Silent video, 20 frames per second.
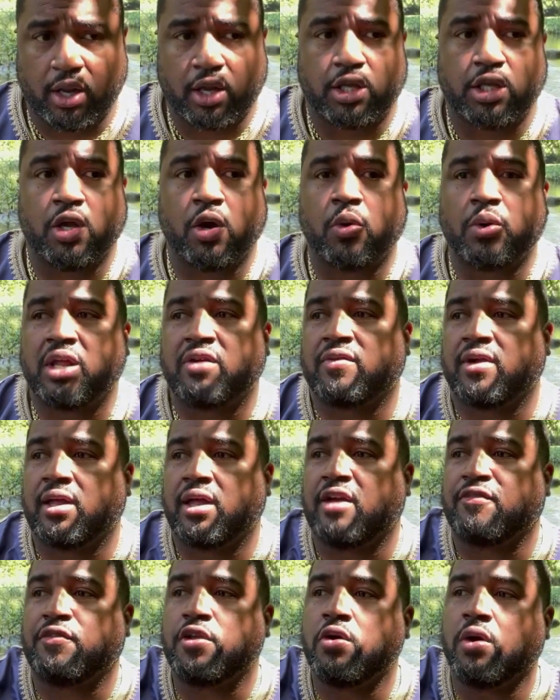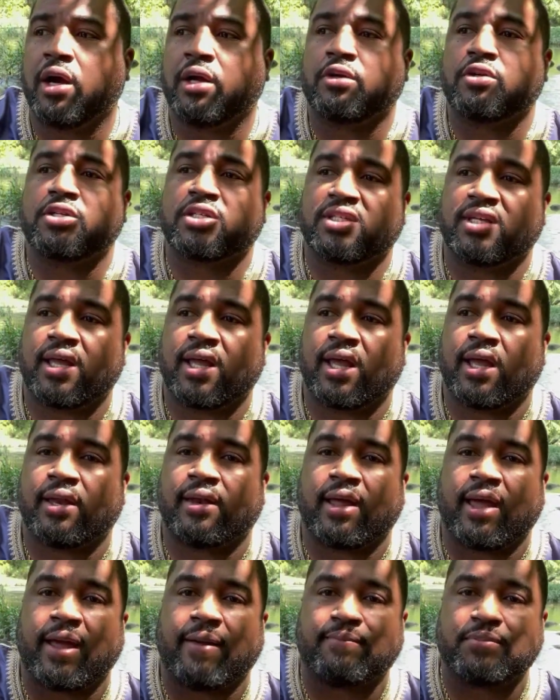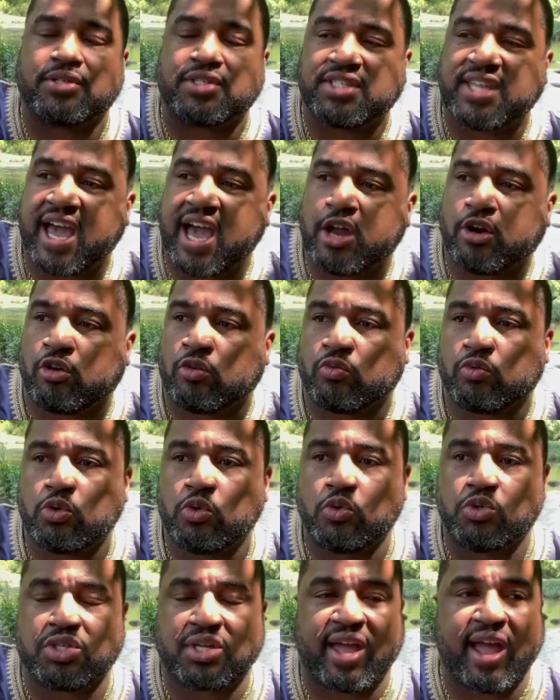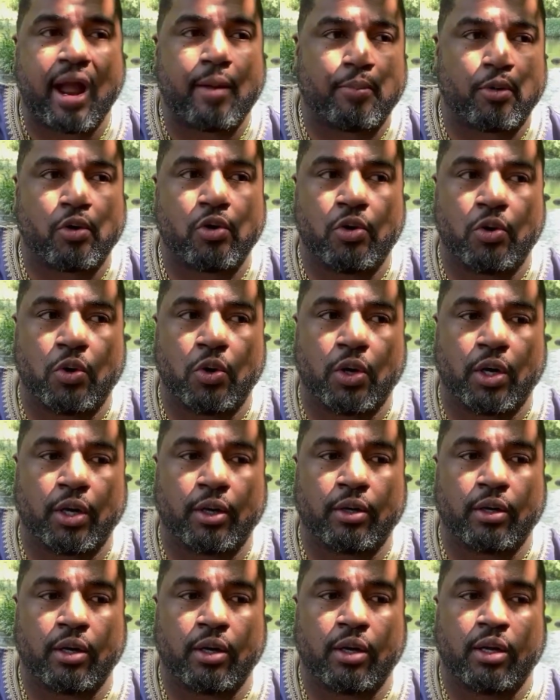You don't even, if you understand that Saturn rules Capricorn,